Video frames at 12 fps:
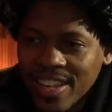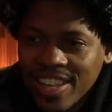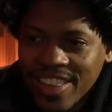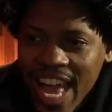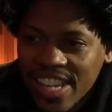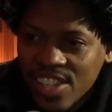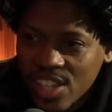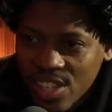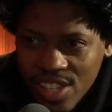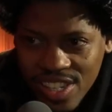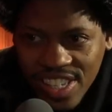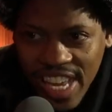That's the
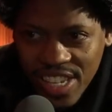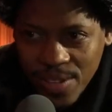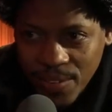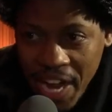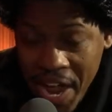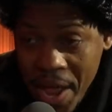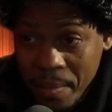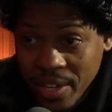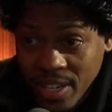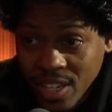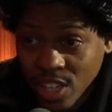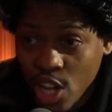success of
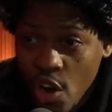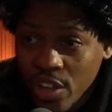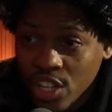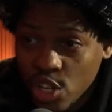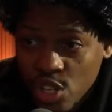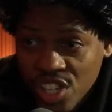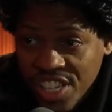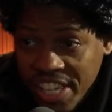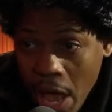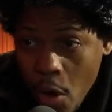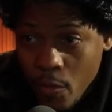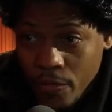comedy. Learning
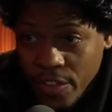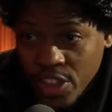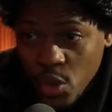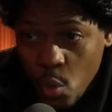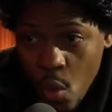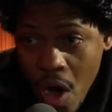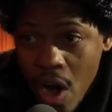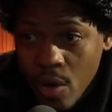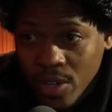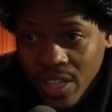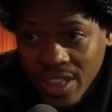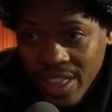yourself in the
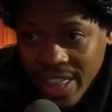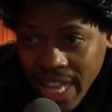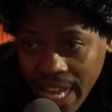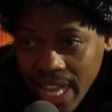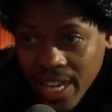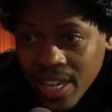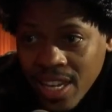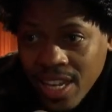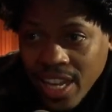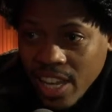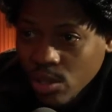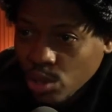world, and then
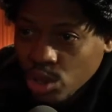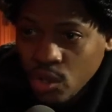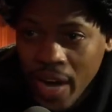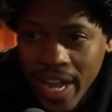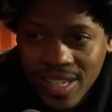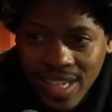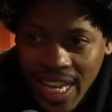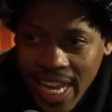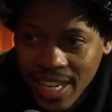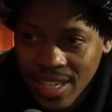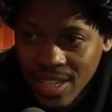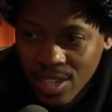it'll
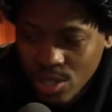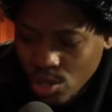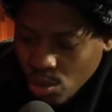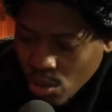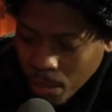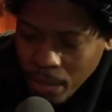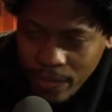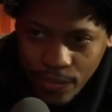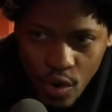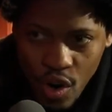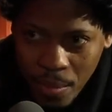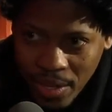translate to the
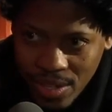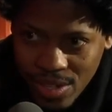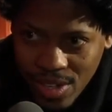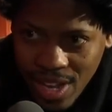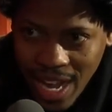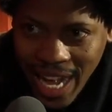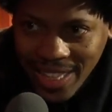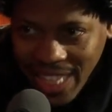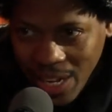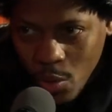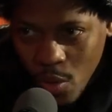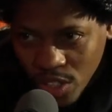performance. I
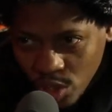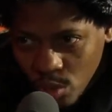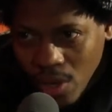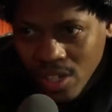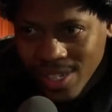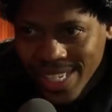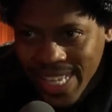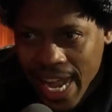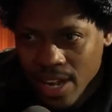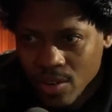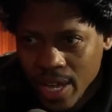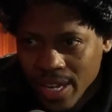think once you
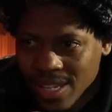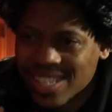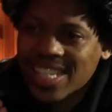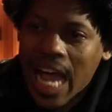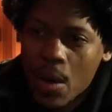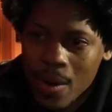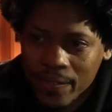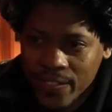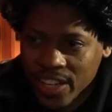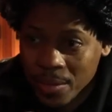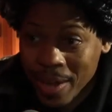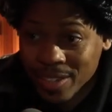understand, okay, this is how I
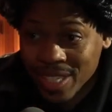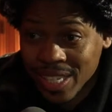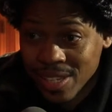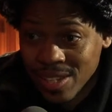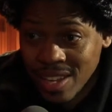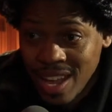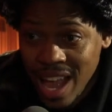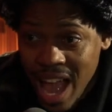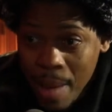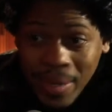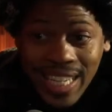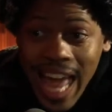feel about this.
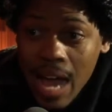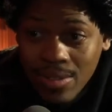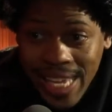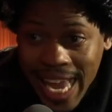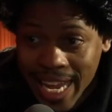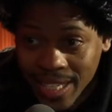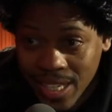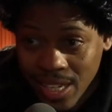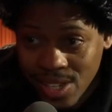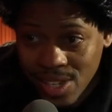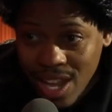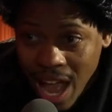I'm allowed to hate
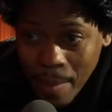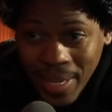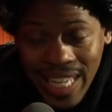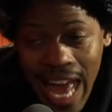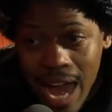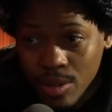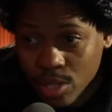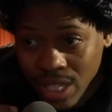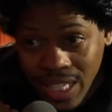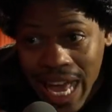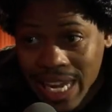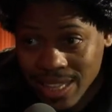this. I'm allowed to
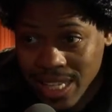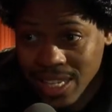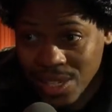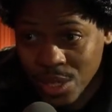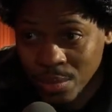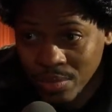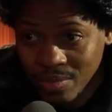like this.